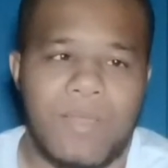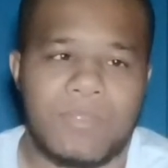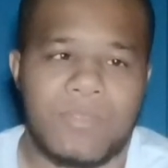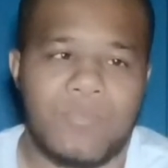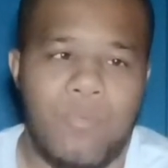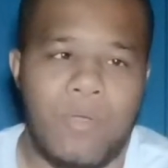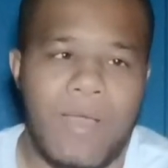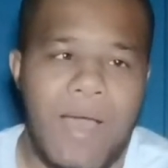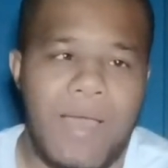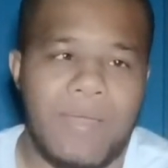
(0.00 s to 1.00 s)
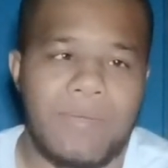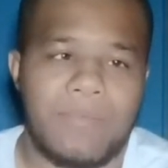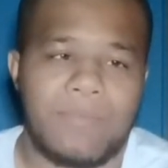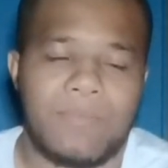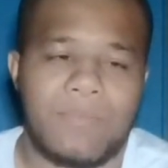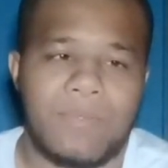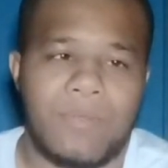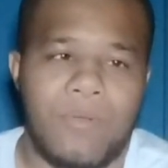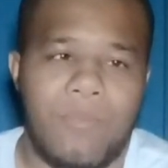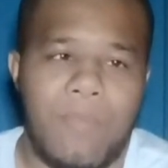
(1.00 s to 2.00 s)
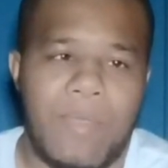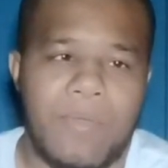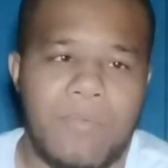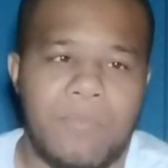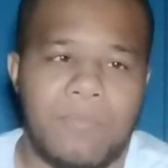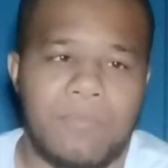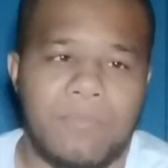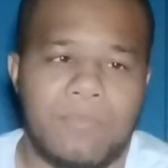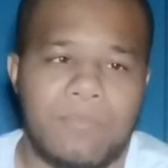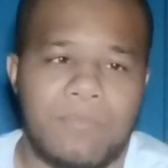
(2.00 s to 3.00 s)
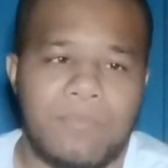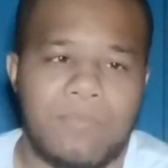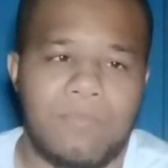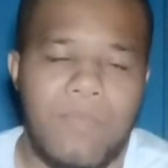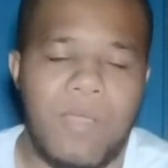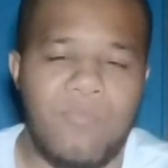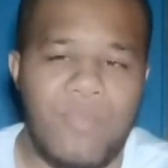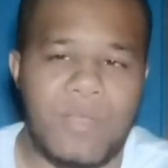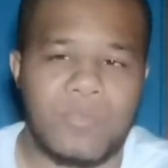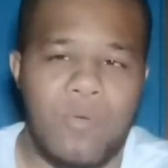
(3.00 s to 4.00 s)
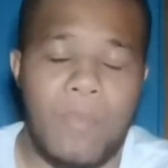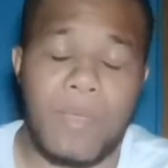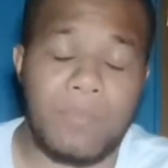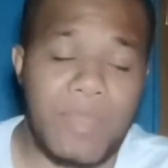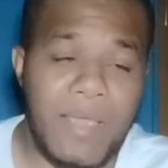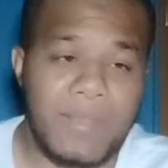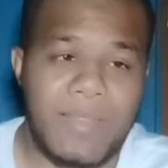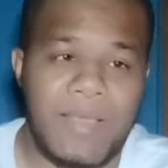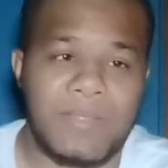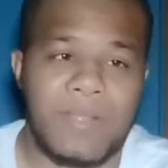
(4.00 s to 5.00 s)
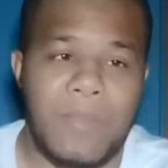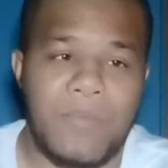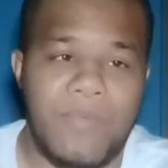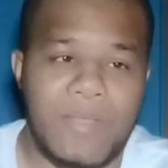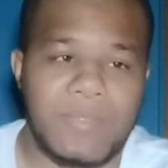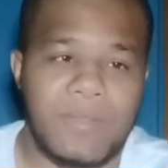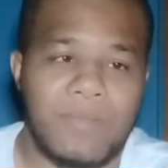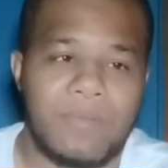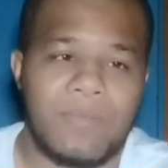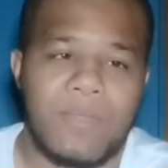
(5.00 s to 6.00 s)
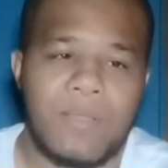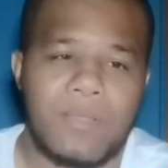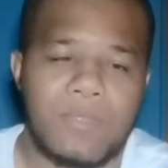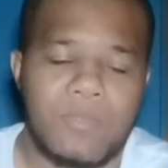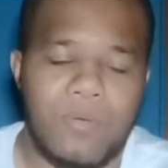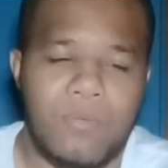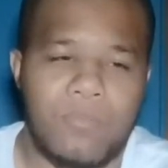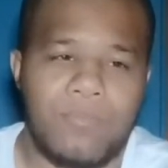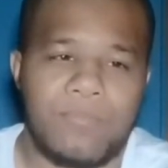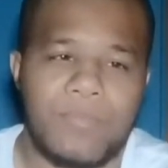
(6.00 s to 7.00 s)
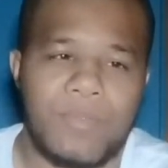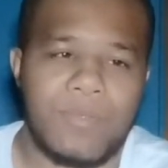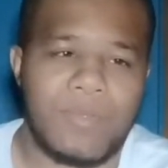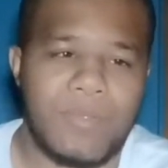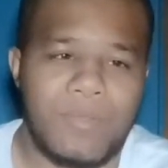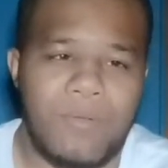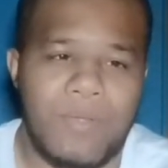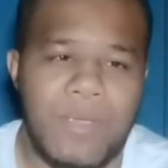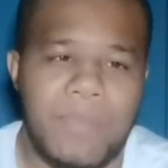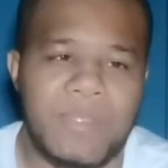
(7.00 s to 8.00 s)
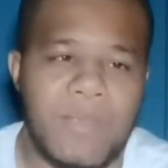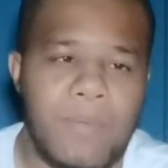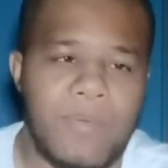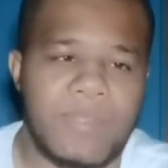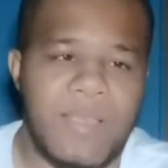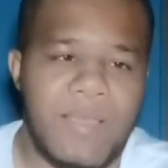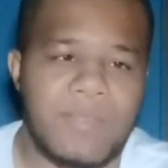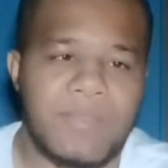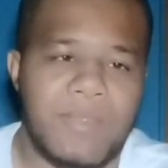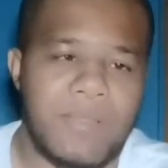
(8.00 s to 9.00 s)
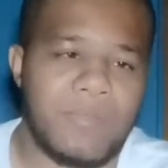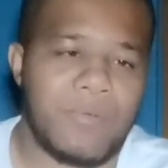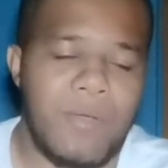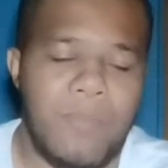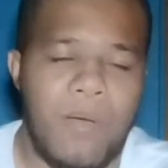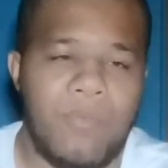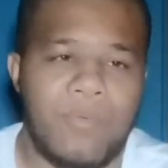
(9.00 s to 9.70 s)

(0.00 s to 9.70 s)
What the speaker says: just work Kai, you know, make him wrestle, or make him think that he's going to be wrestling. So, you know, he can be timid with his hands and then you come out